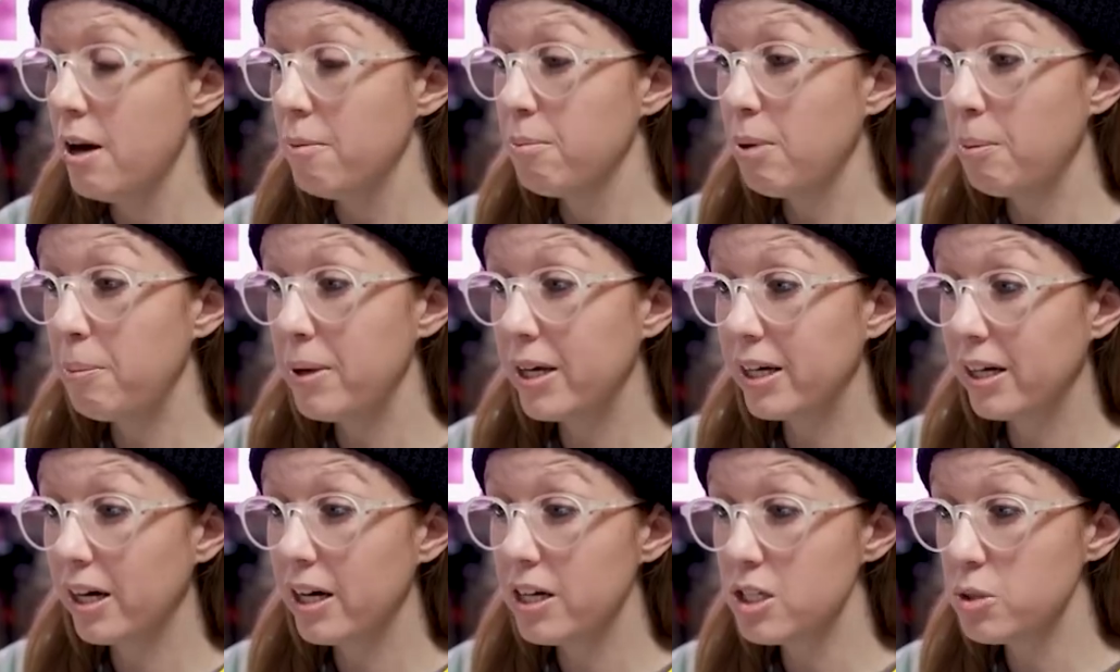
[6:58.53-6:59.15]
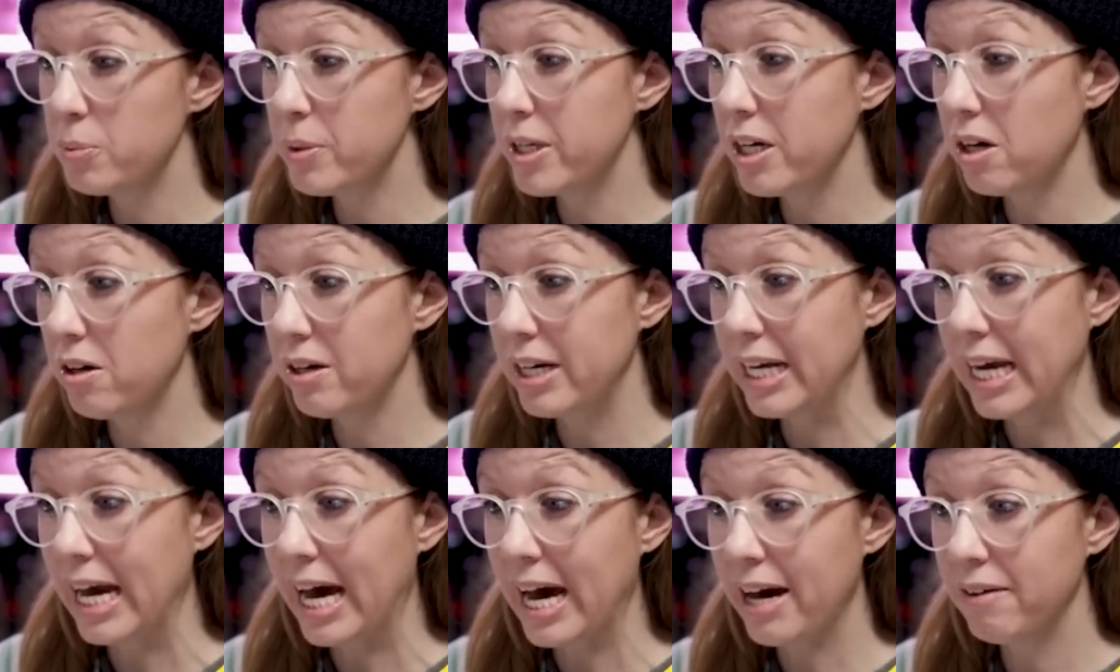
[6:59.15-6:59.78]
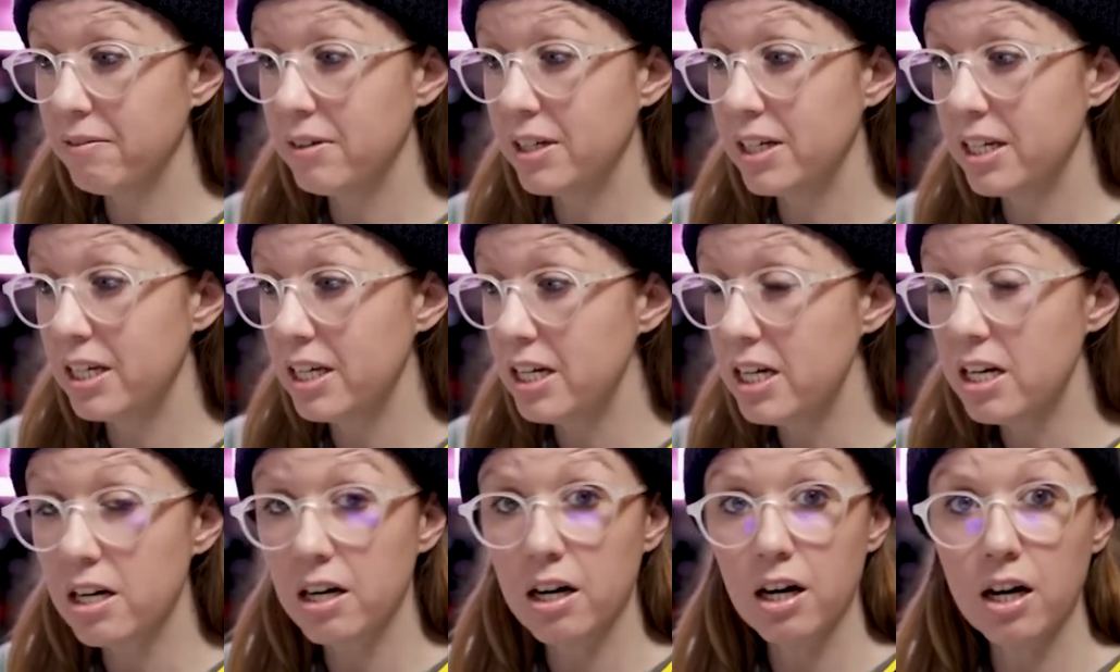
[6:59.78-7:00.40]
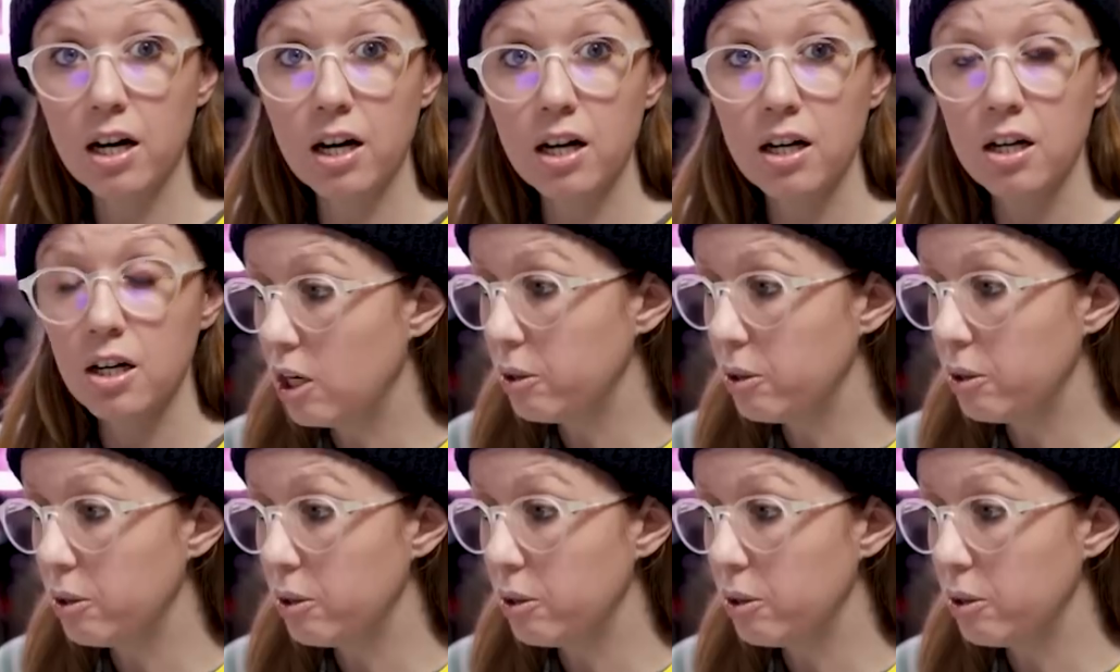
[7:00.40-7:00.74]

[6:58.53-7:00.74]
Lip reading: But because we already have it here,